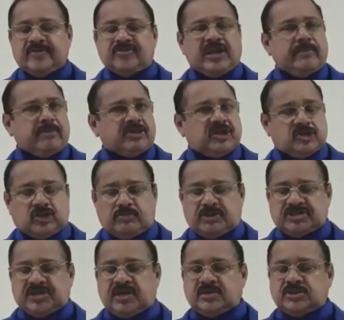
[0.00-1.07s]
3 methods of
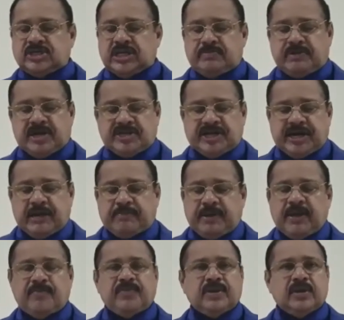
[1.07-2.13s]
measuring GNP and
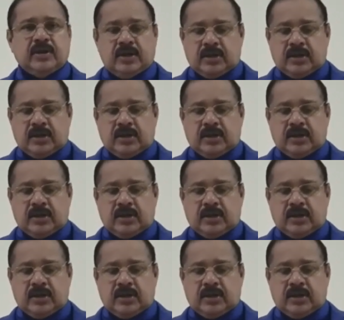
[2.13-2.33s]
GDP,